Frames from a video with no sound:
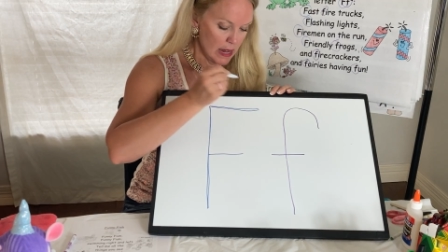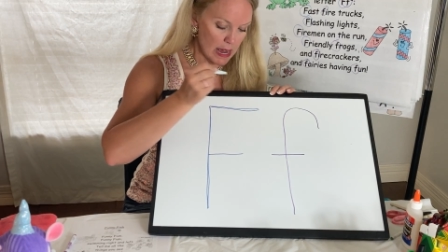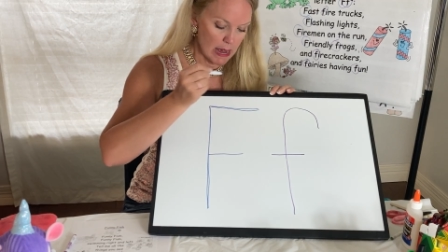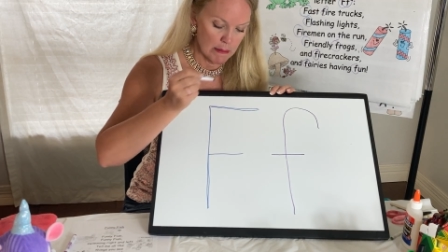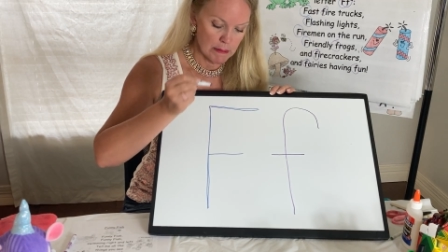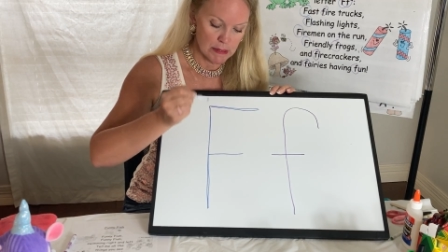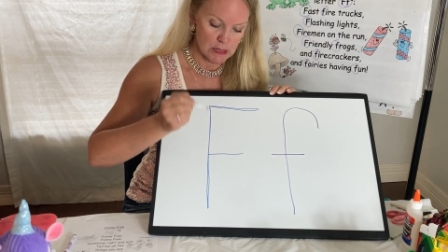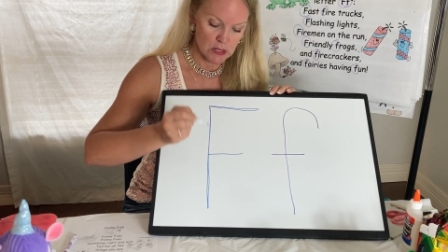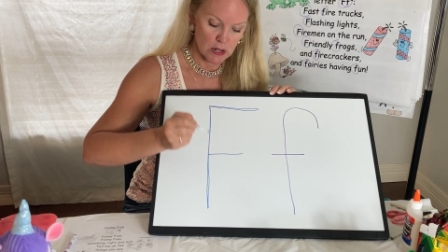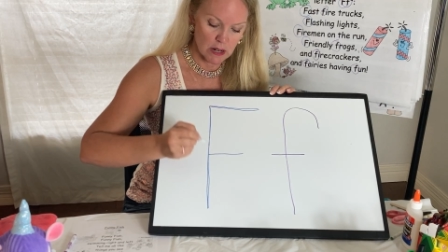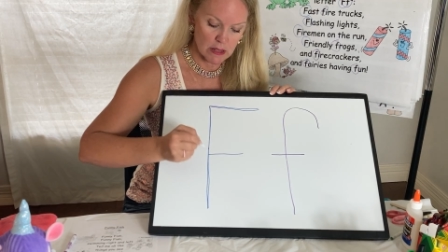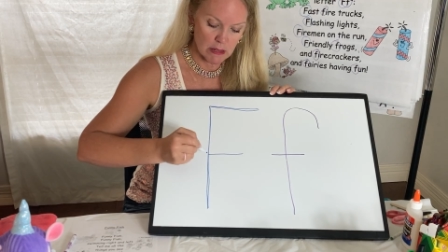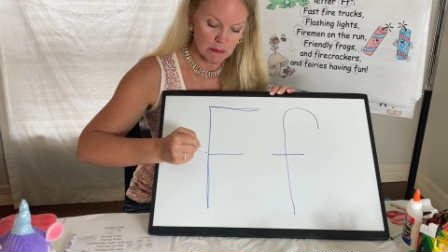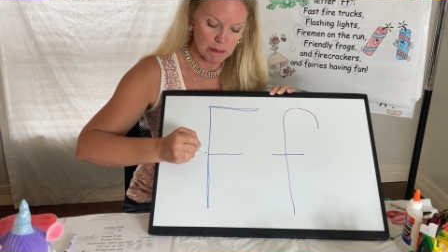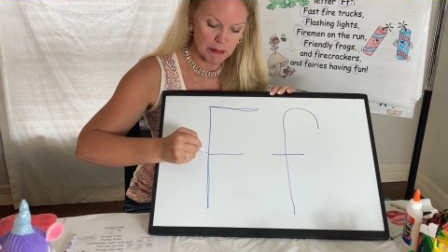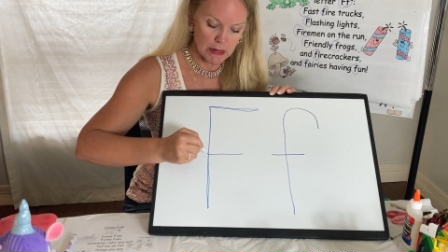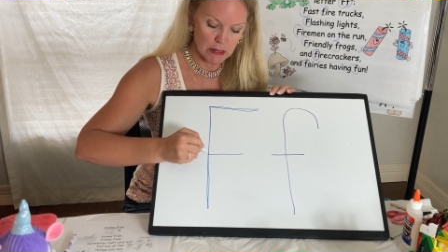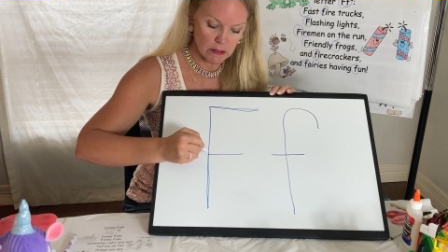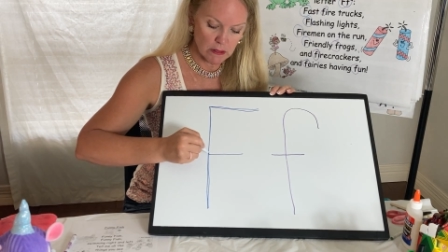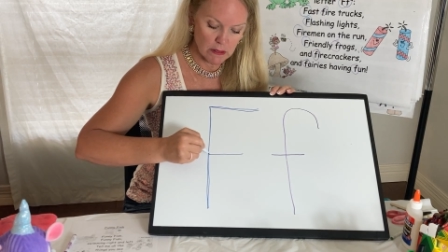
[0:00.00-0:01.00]
I'm gonna start in the
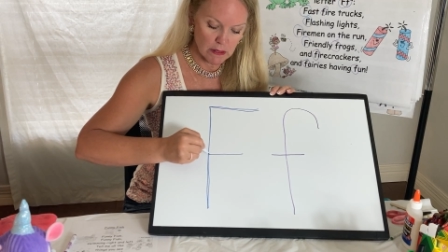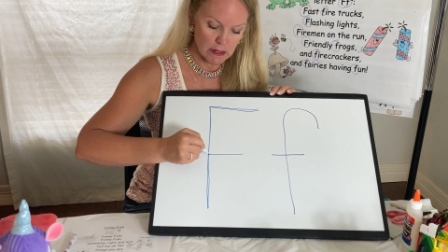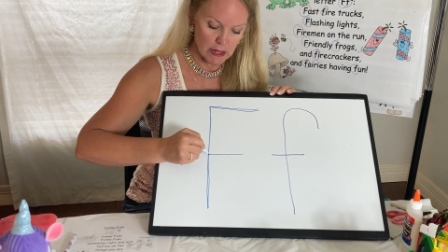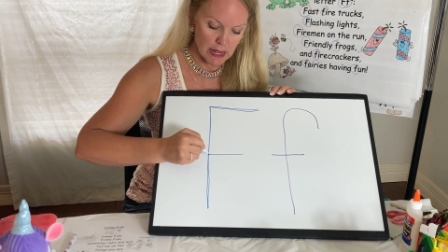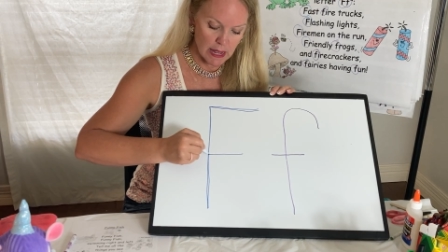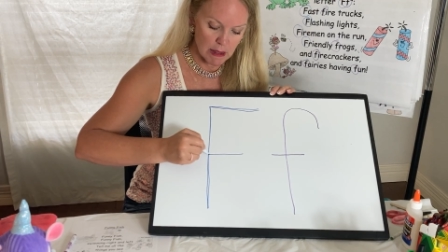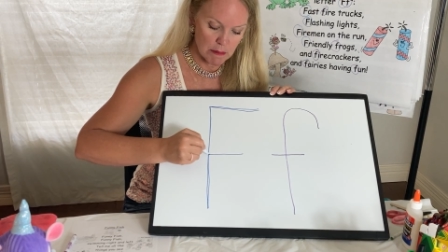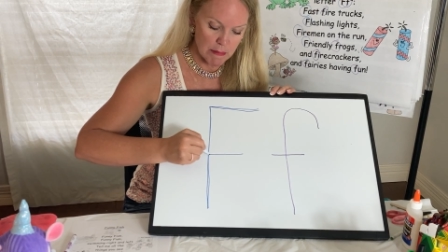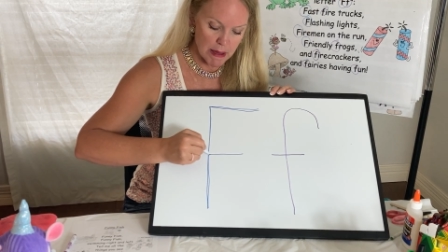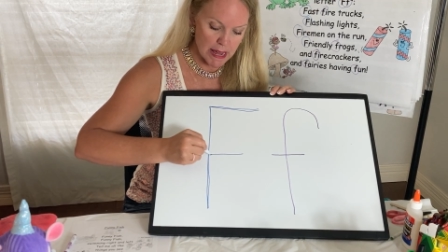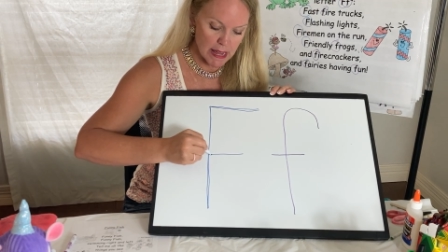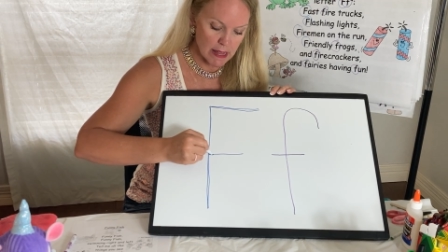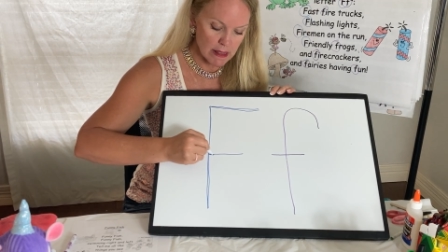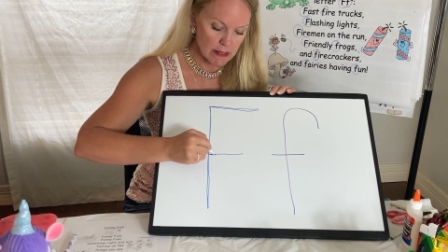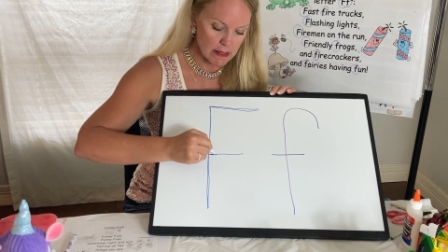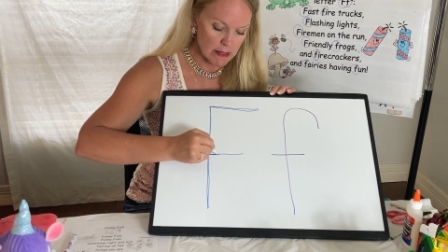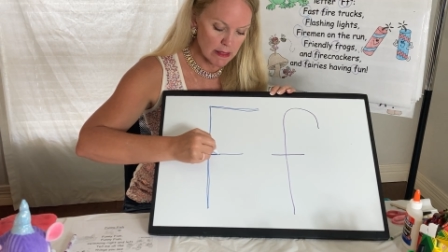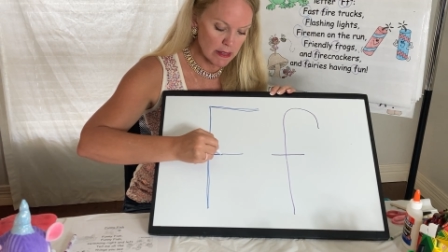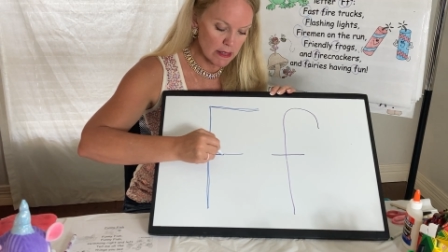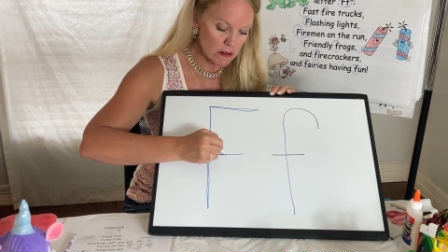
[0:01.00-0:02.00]
middle, and make a
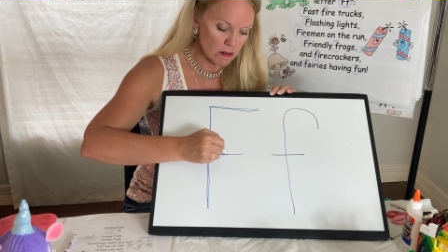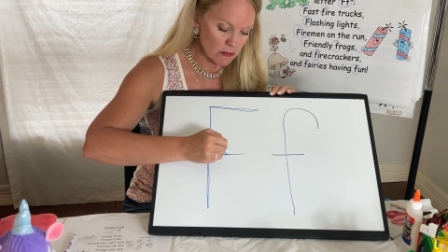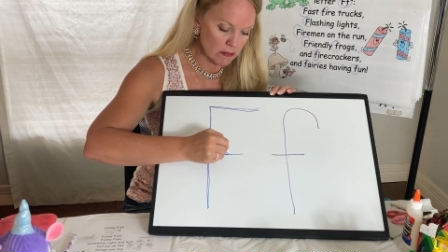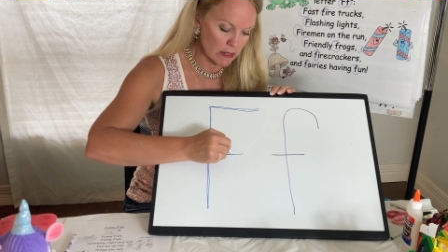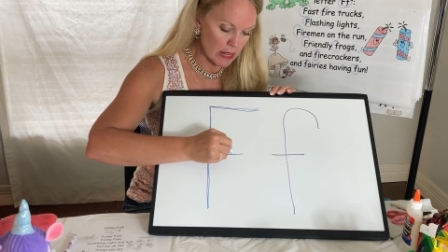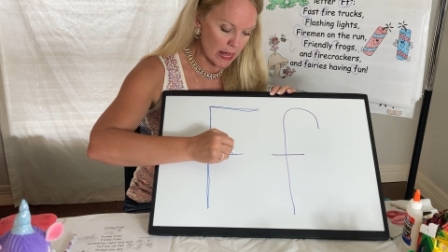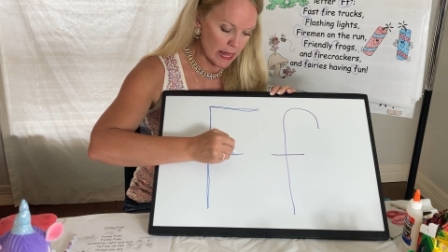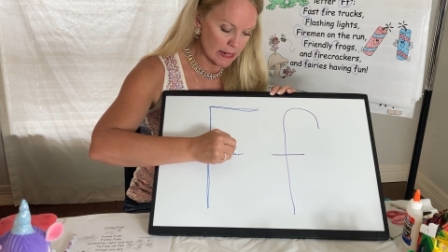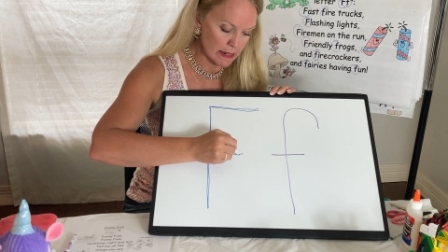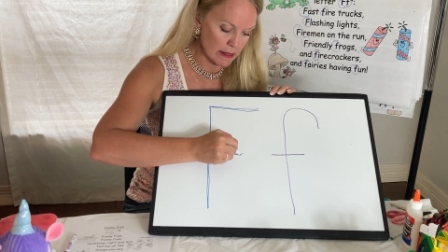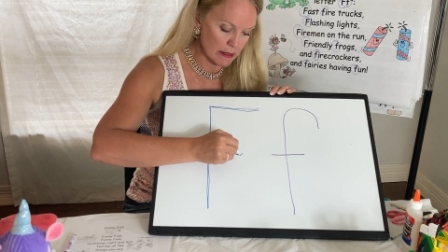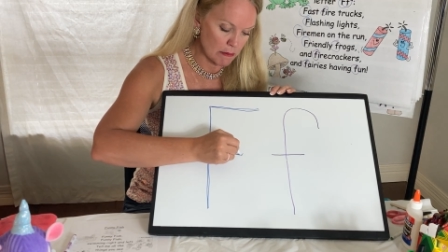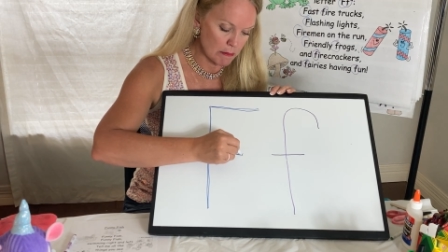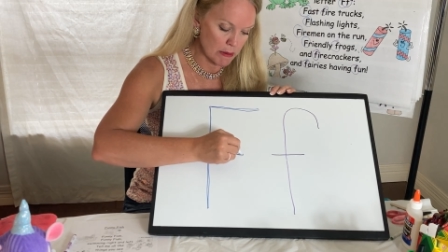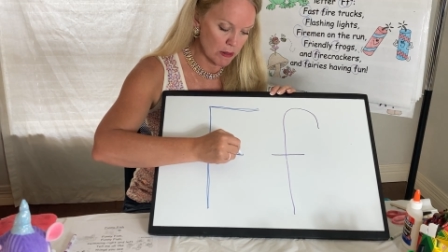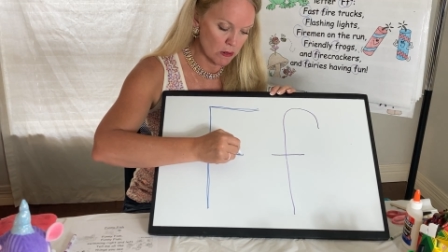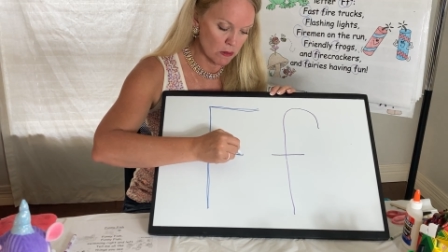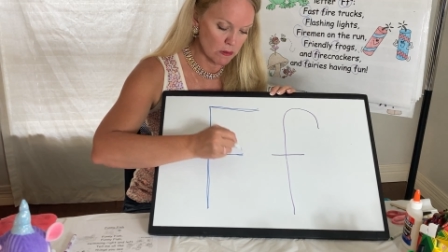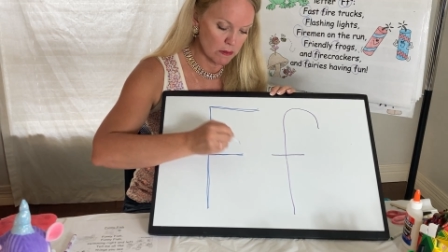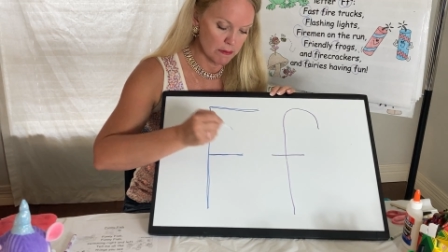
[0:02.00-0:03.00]
little line in the
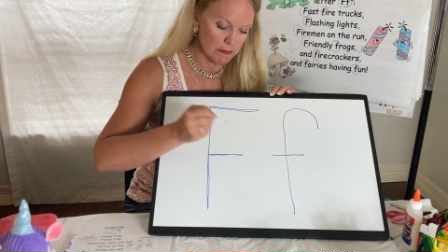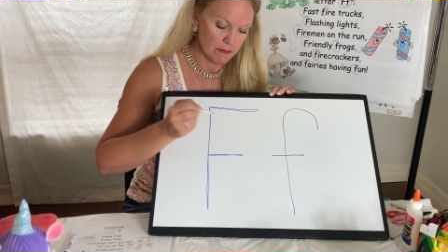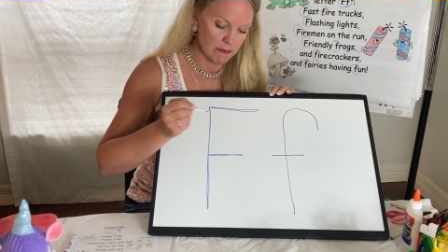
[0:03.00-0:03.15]
middle.